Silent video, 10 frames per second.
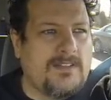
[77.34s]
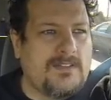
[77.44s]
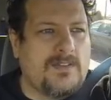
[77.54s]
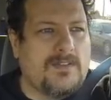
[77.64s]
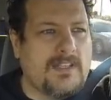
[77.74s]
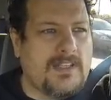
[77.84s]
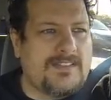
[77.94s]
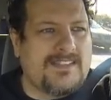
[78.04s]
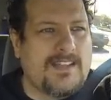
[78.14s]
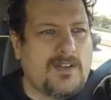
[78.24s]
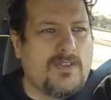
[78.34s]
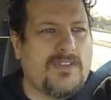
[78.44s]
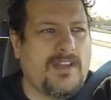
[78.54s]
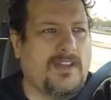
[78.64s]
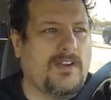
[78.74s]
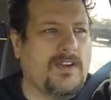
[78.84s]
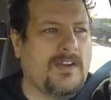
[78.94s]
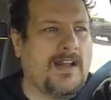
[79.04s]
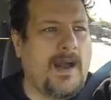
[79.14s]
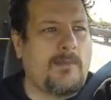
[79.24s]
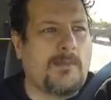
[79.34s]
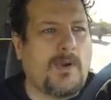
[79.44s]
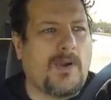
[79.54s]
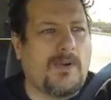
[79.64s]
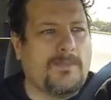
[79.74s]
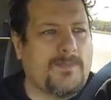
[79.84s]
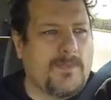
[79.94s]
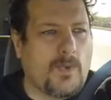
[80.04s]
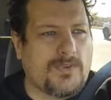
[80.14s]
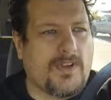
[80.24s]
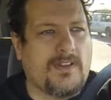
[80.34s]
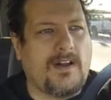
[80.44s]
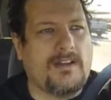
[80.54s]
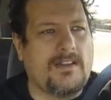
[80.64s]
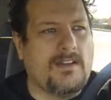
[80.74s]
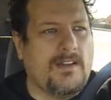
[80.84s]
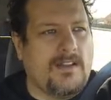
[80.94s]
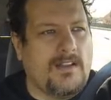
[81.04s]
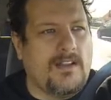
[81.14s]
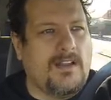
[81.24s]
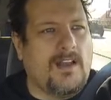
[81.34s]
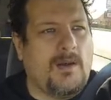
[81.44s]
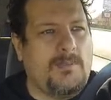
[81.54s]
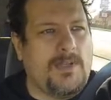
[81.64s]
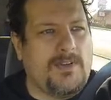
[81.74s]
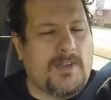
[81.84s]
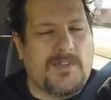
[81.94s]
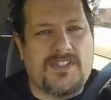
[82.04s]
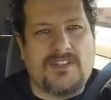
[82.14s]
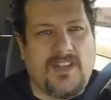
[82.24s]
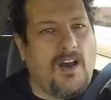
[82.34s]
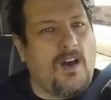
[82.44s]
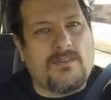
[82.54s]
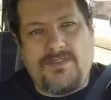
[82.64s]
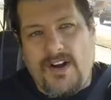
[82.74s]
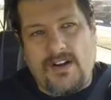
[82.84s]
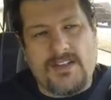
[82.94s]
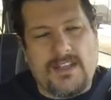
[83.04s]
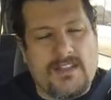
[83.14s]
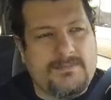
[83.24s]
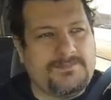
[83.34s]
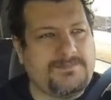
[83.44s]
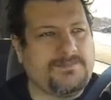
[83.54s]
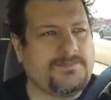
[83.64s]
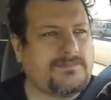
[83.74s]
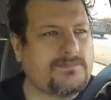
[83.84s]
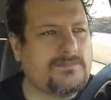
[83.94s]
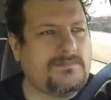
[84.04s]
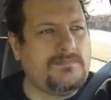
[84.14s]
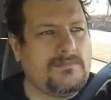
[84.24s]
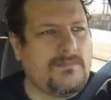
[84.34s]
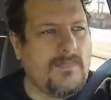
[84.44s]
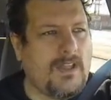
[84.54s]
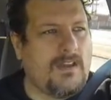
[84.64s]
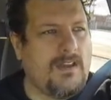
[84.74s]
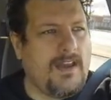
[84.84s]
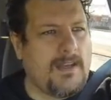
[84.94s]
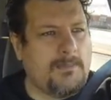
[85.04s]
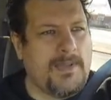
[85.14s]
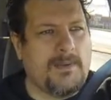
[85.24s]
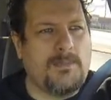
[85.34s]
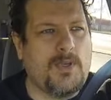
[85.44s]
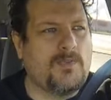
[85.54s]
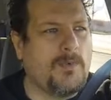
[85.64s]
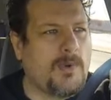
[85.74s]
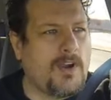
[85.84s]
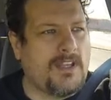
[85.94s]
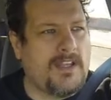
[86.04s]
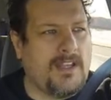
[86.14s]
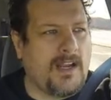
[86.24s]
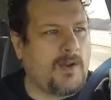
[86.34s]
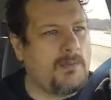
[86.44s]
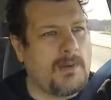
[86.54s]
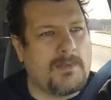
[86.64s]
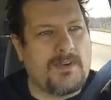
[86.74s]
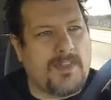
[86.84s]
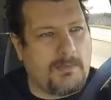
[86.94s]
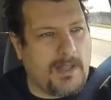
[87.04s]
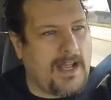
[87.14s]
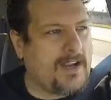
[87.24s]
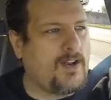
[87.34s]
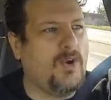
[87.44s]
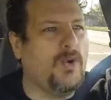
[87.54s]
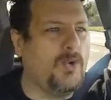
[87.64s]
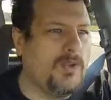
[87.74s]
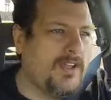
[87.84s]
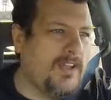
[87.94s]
to the Center Theater in Albemarle, North Carolina, a building which has long fallen in. had a big, beautiful marquee, and I remember The Black Hole.